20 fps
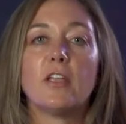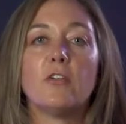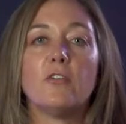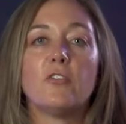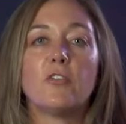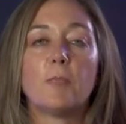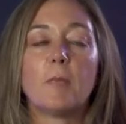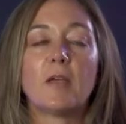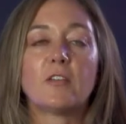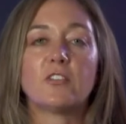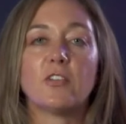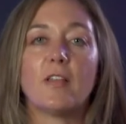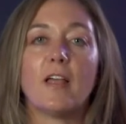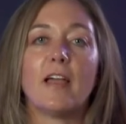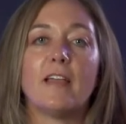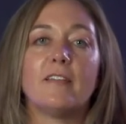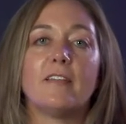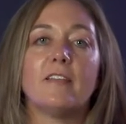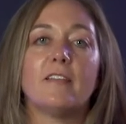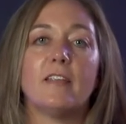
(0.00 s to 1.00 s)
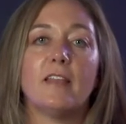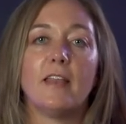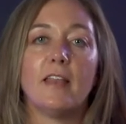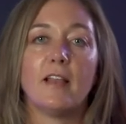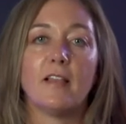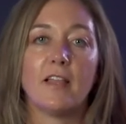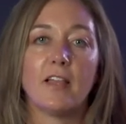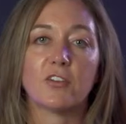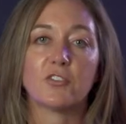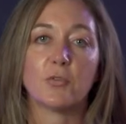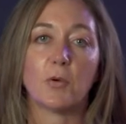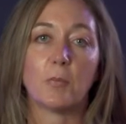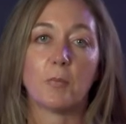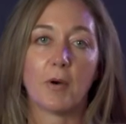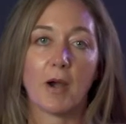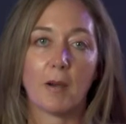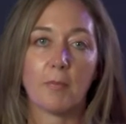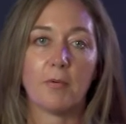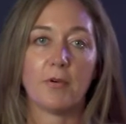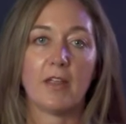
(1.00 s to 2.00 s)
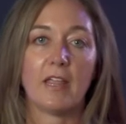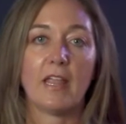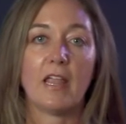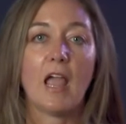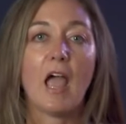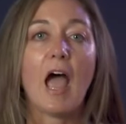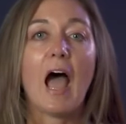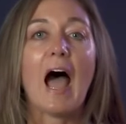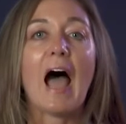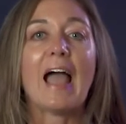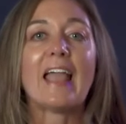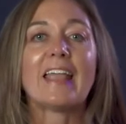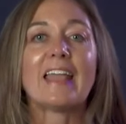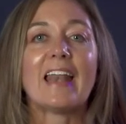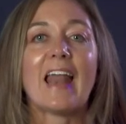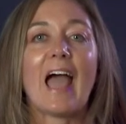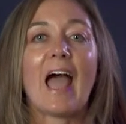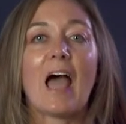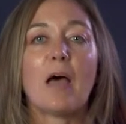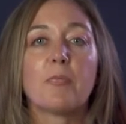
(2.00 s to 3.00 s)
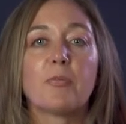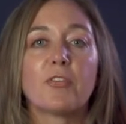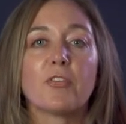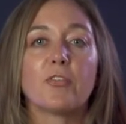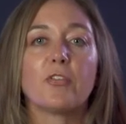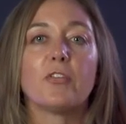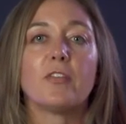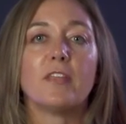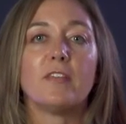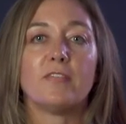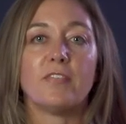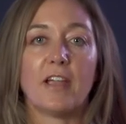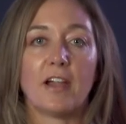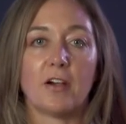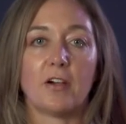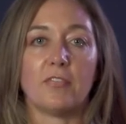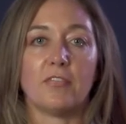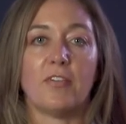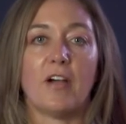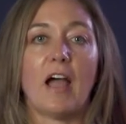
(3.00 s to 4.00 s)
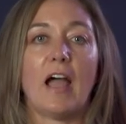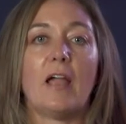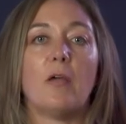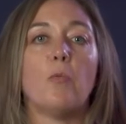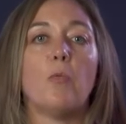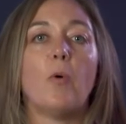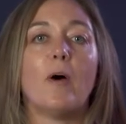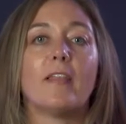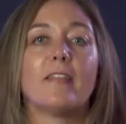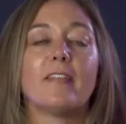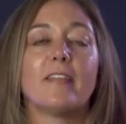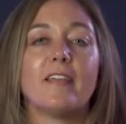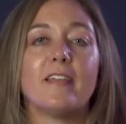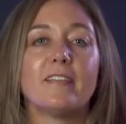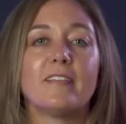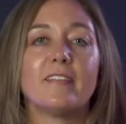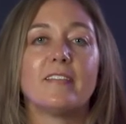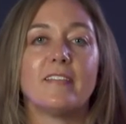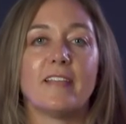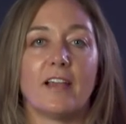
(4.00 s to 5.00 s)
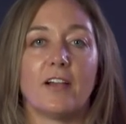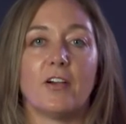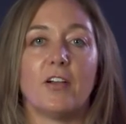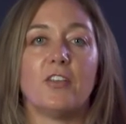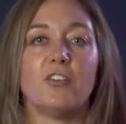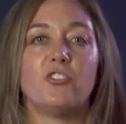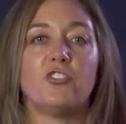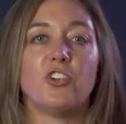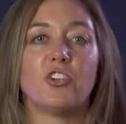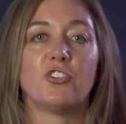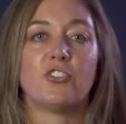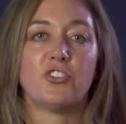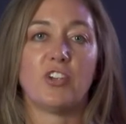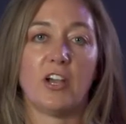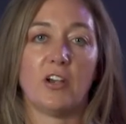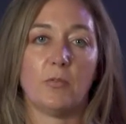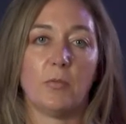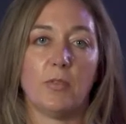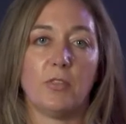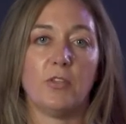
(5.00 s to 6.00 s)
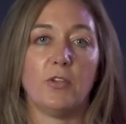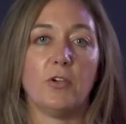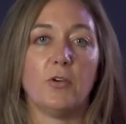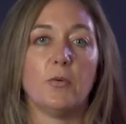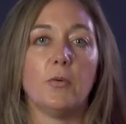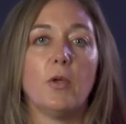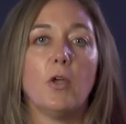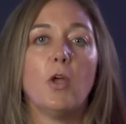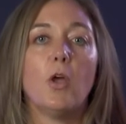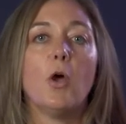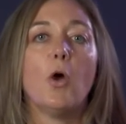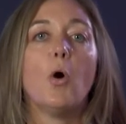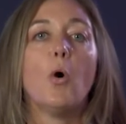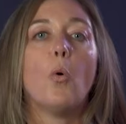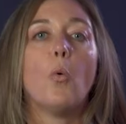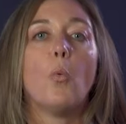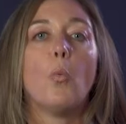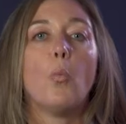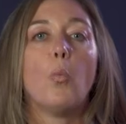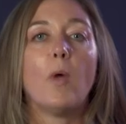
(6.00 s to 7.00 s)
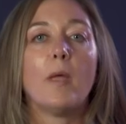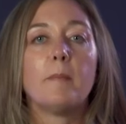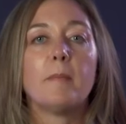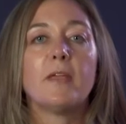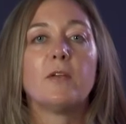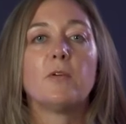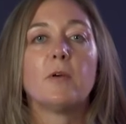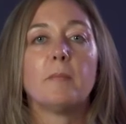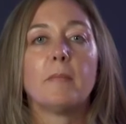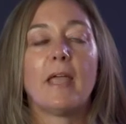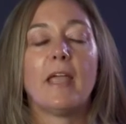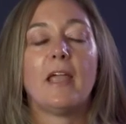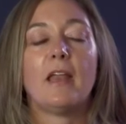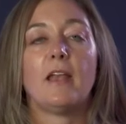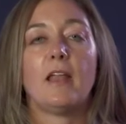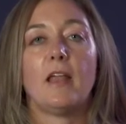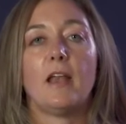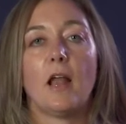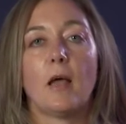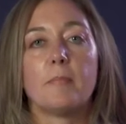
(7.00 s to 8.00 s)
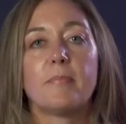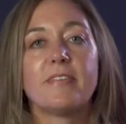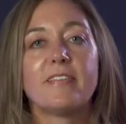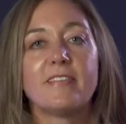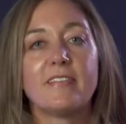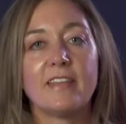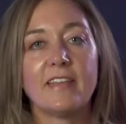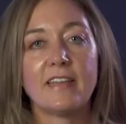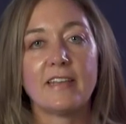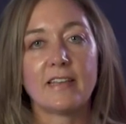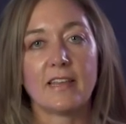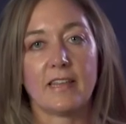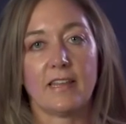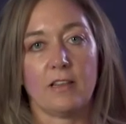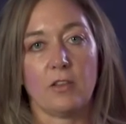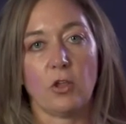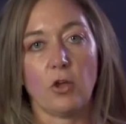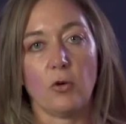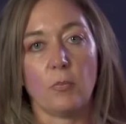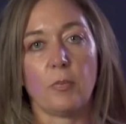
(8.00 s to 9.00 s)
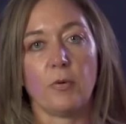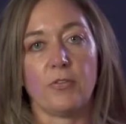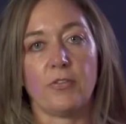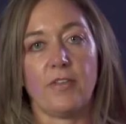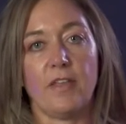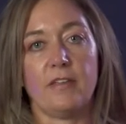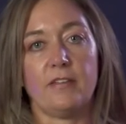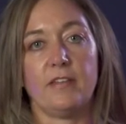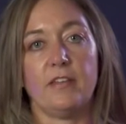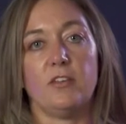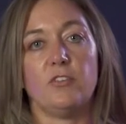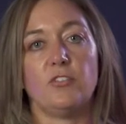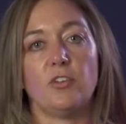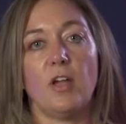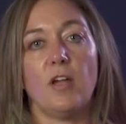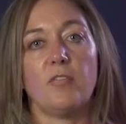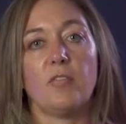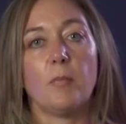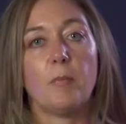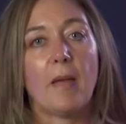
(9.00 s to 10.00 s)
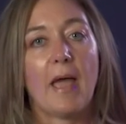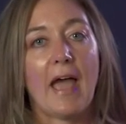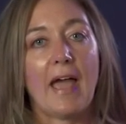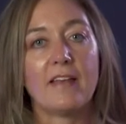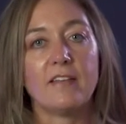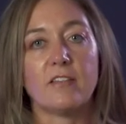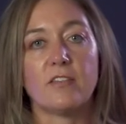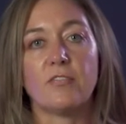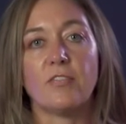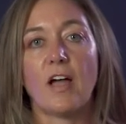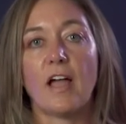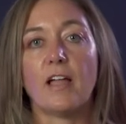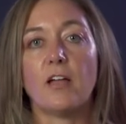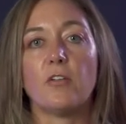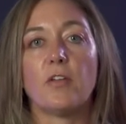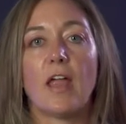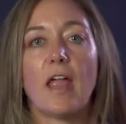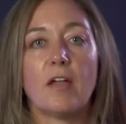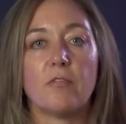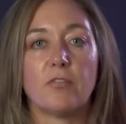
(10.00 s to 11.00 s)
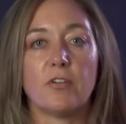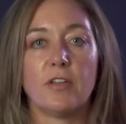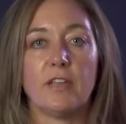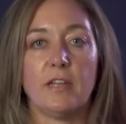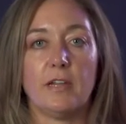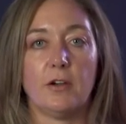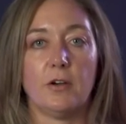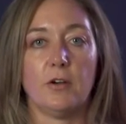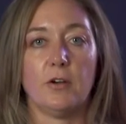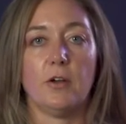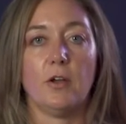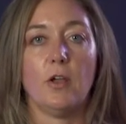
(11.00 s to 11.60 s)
who specializes in intellectual property, I can absolutely verify what Liz Sarah just shared with you. Women remain an obscenely low percentage of the patents filed every year.